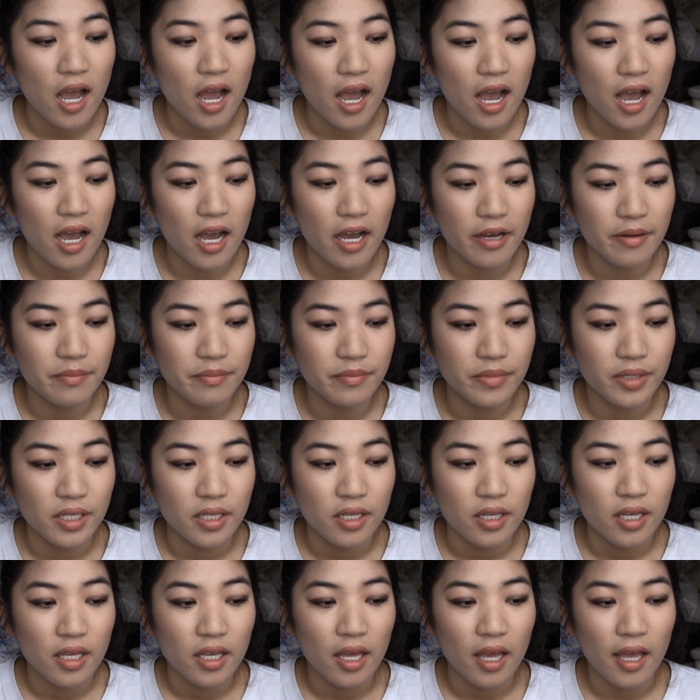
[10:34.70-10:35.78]

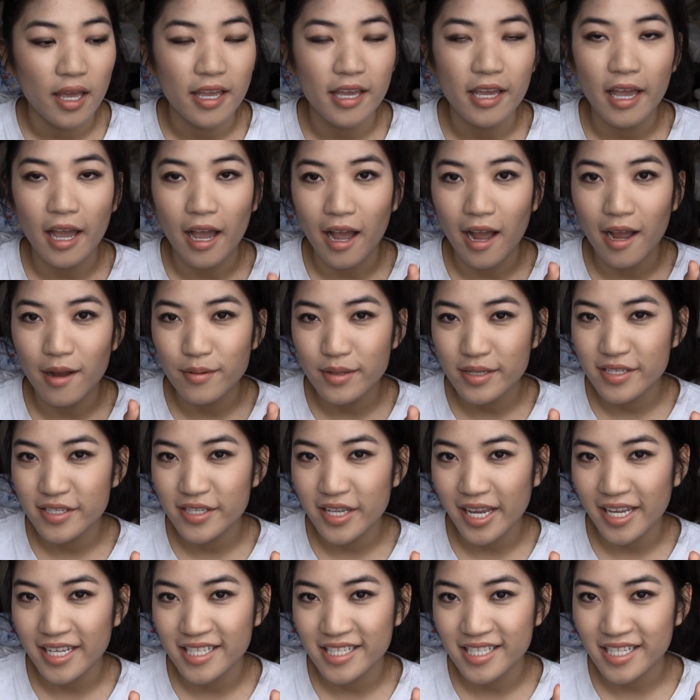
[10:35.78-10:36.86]
I would
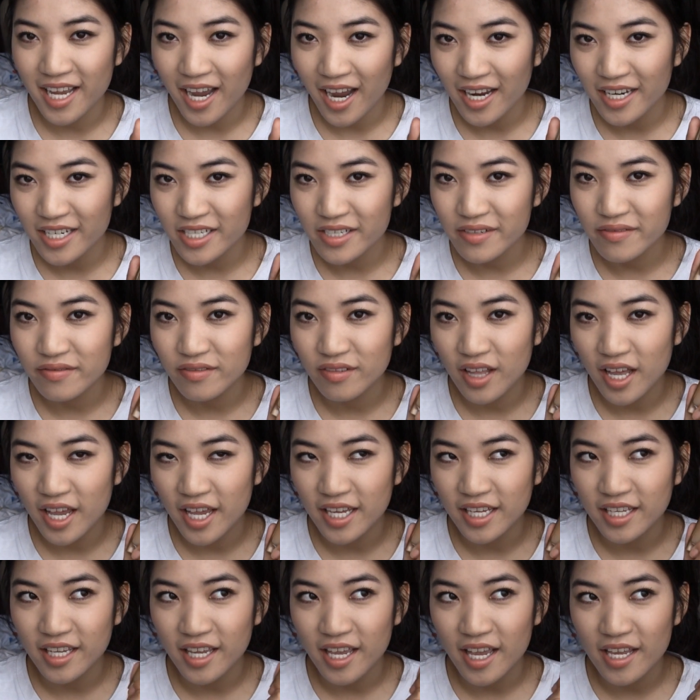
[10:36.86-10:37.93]
say it's kind of
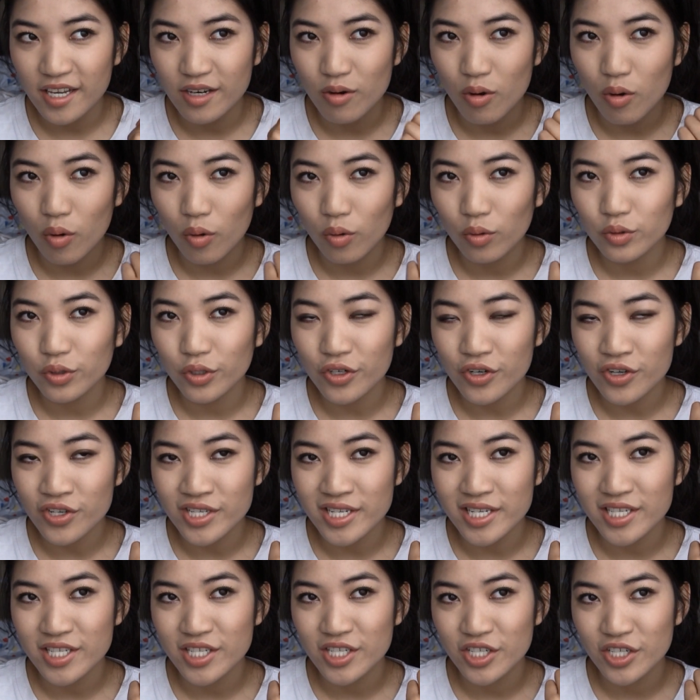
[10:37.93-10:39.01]
like an older
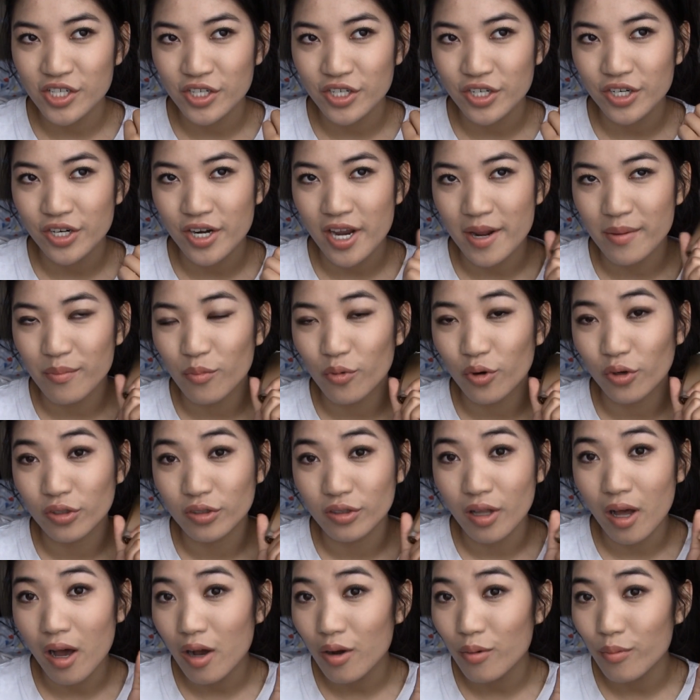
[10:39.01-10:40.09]
sister and more
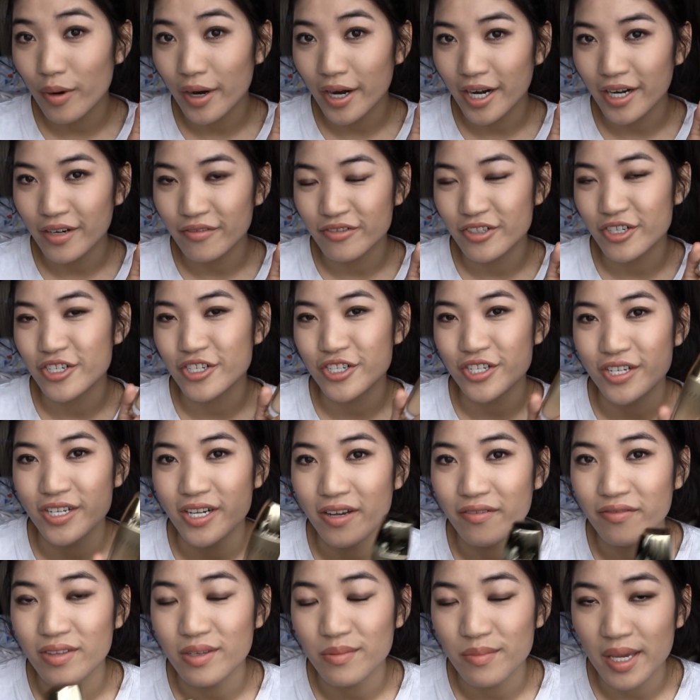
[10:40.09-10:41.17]
long-wearing version
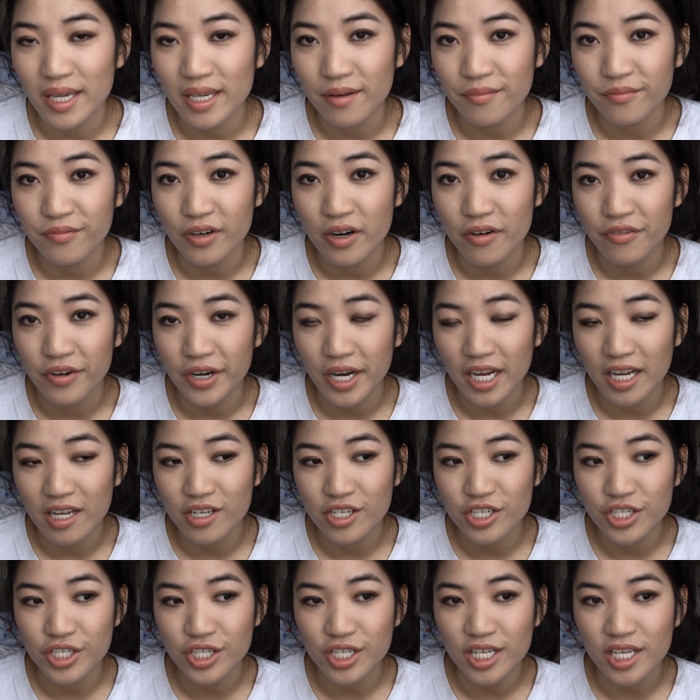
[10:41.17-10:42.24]
of the Makeup Forever
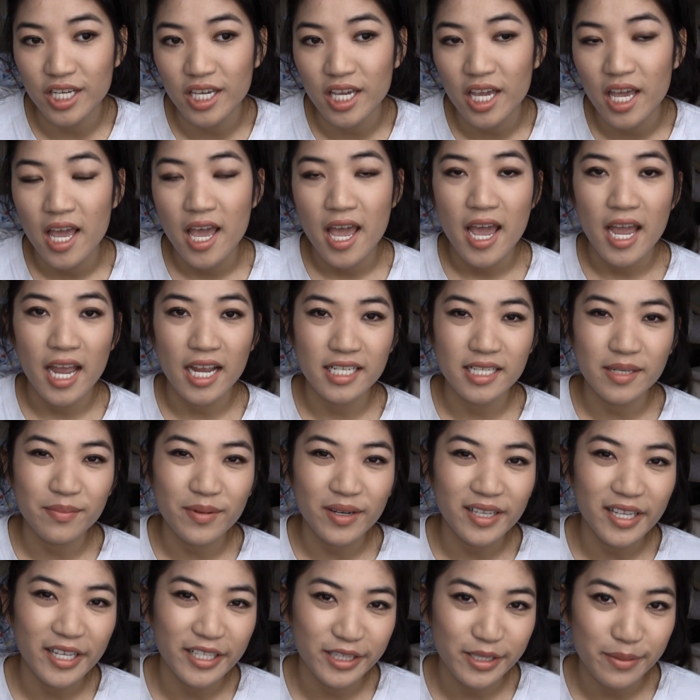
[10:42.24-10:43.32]
HD, except
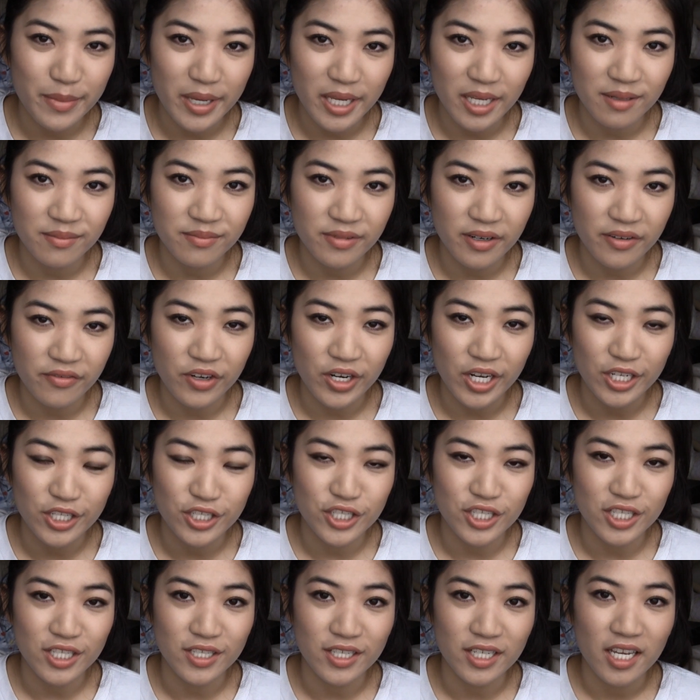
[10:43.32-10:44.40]
I like the Makeup Forever
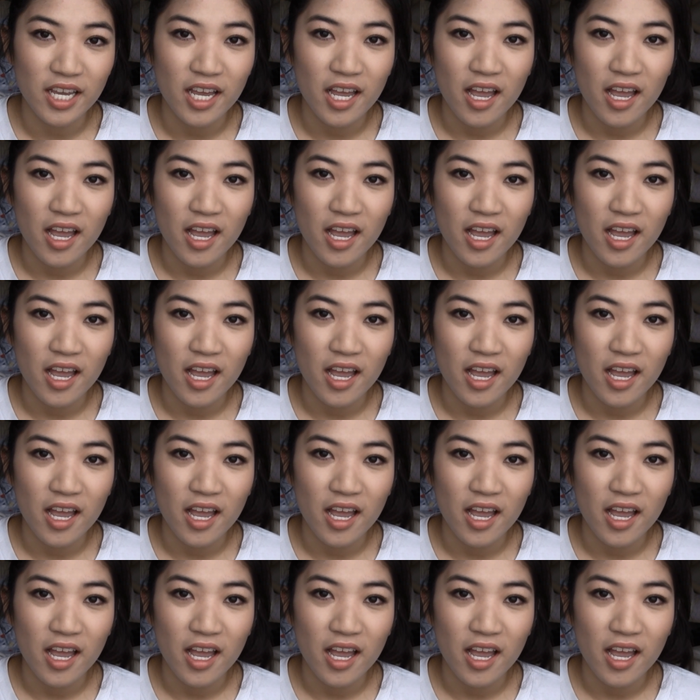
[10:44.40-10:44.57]
HD